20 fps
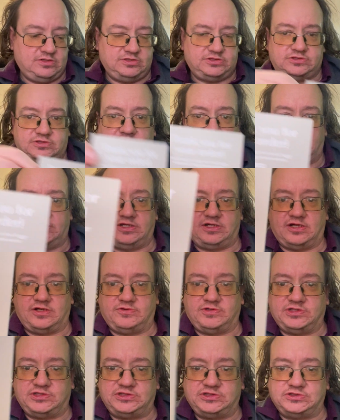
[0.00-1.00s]
So there you go,
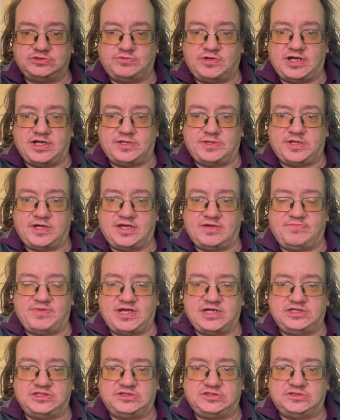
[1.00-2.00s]
this is where they're
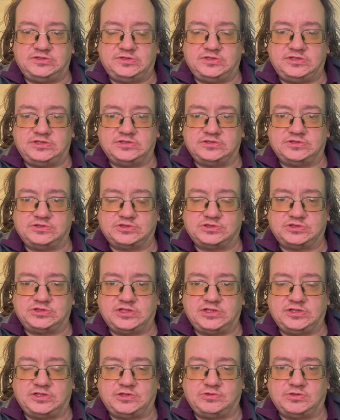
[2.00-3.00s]
based, if you can just
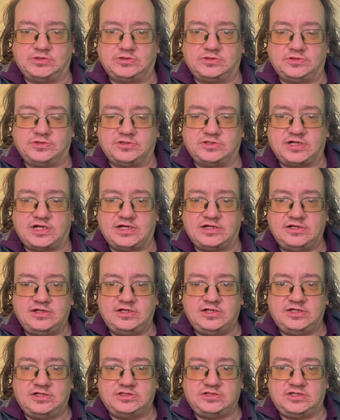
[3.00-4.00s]
take a quick look at that.
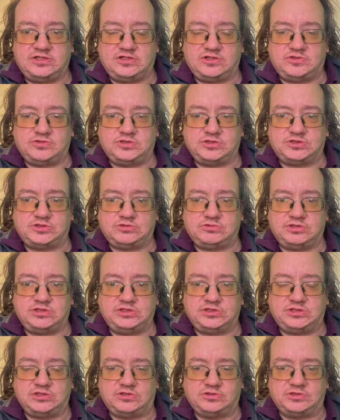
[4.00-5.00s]
Take a quick
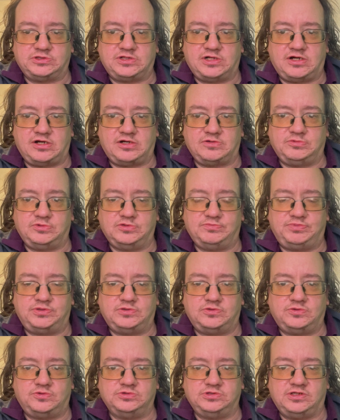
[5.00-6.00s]
screenshot of that. I will put
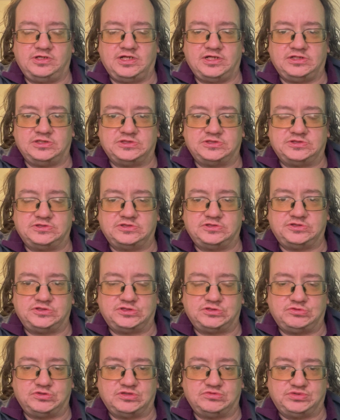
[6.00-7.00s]
all the links in the
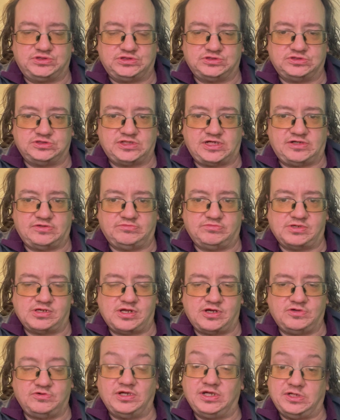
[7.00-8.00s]
description down
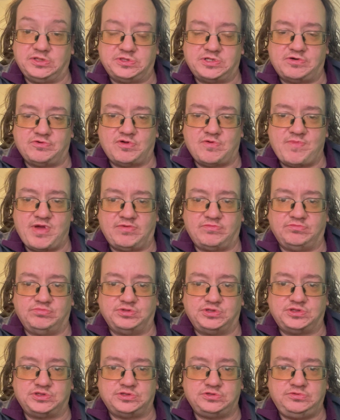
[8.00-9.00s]
below, if I remember
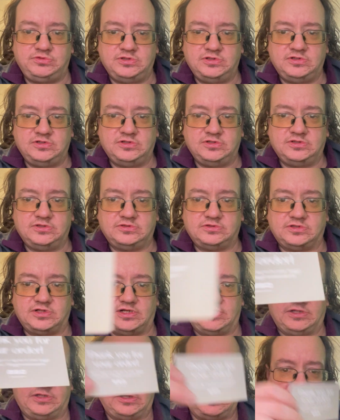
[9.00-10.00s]
to.
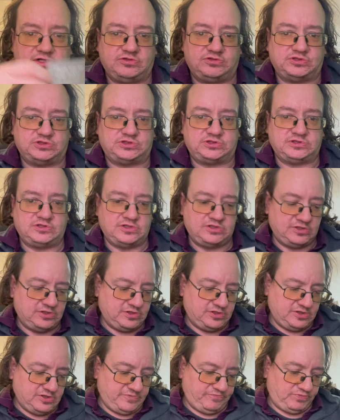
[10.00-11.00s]
There you go, just,
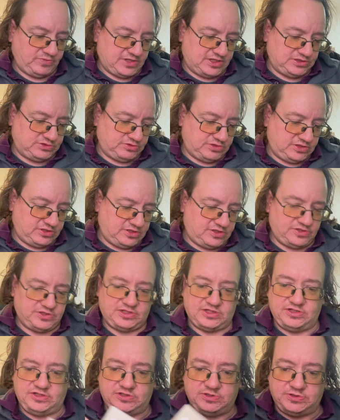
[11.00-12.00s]
that's where they are.
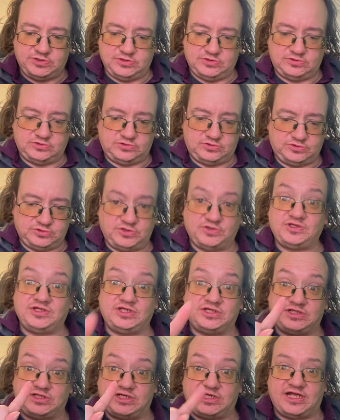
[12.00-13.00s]
Thank you for your order. I think
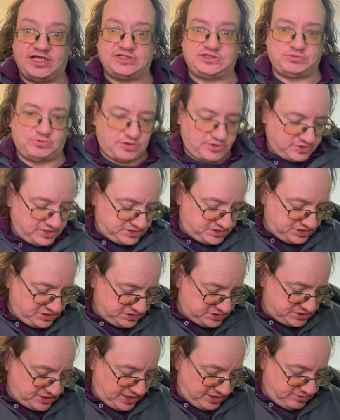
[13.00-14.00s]
you can guess what this
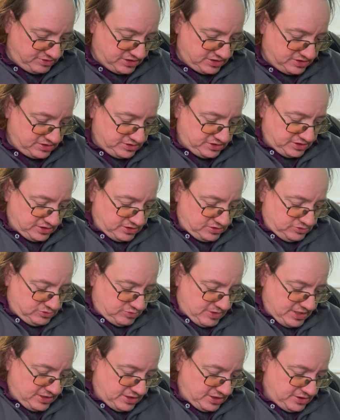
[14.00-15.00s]
is now, can't you? Oh,
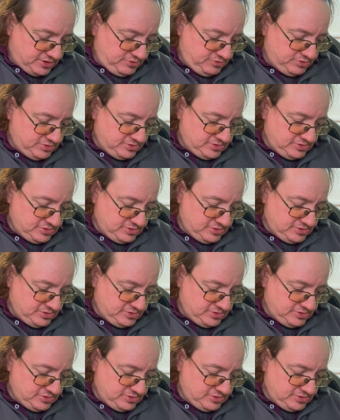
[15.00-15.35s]
hello.